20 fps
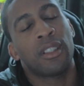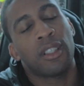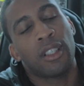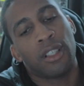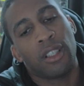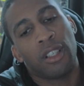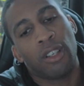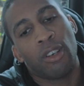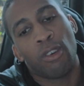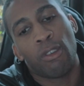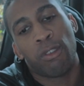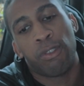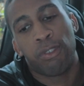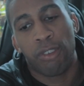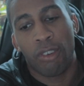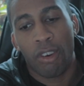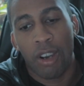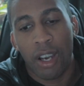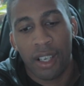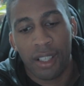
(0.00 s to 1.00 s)

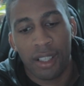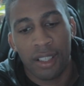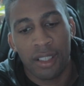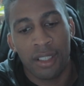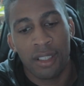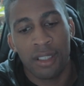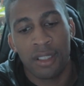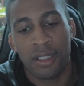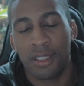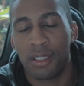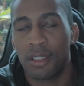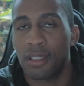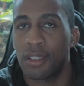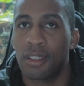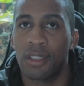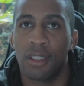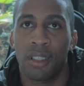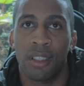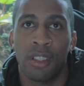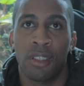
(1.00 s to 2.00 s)

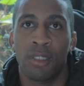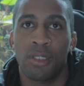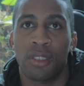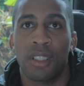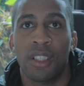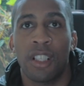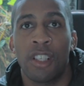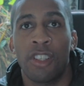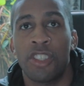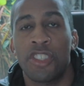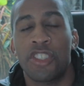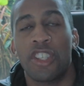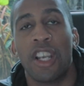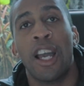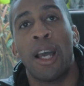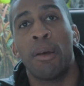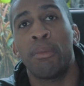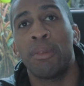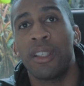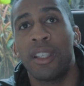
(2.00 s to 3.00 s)
Ophagas and those large
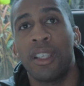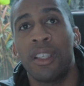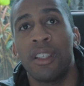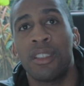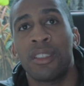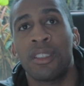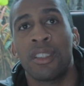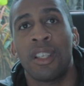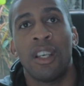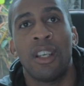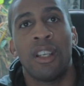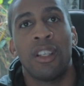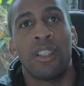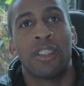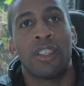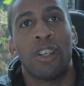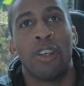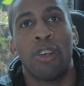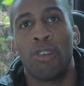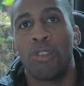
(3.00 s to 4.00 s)
obligates.
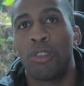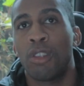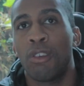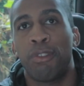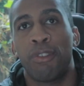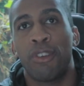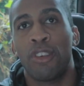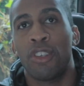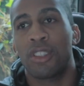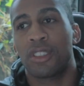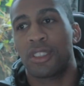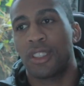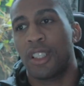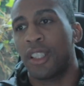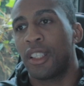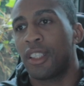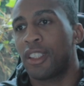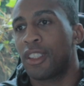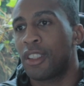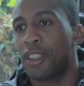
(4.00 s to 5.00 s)
The older frogs,
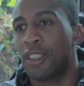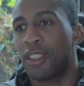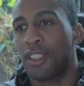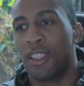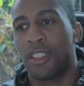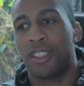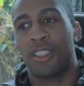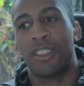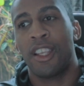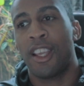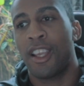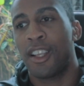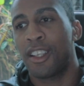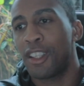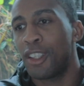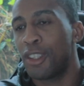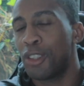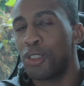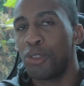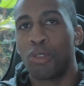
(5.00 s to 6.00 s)
like the
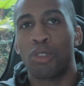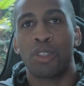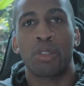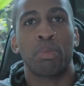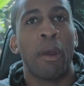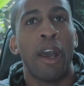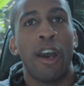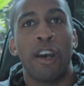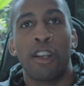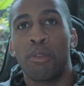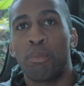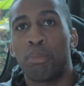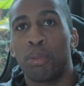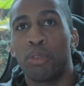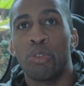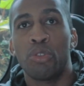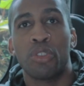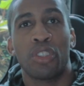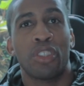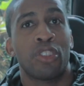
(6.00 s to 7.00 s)
standard Lukes, powder
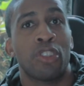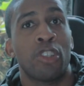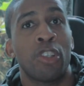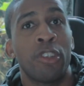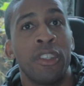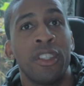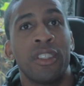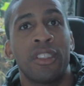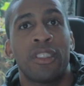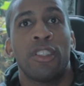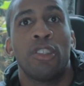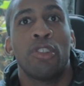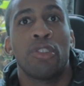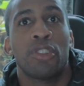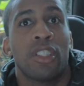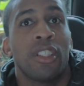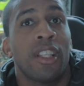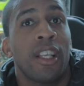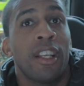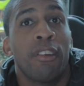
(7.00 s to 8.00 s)
blues, Azorius,
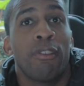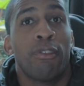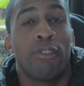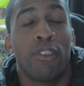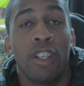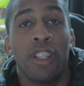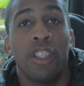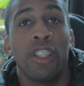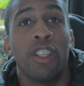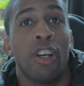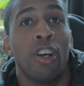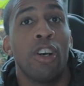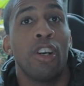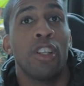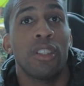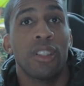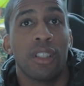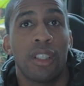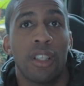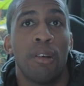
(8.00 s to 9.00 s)
those are like really
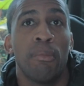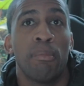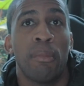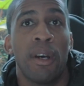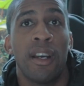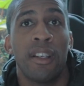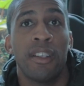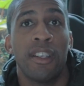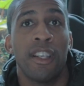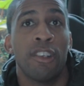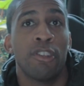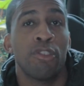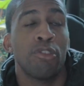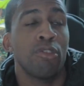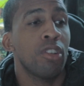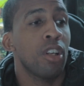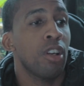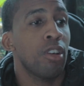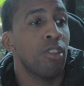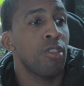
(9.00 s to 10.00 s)
hard to come by now.
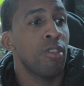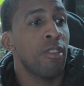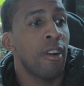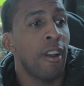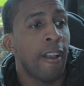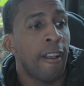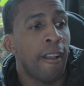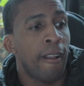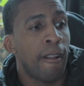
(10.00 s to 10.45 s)
You go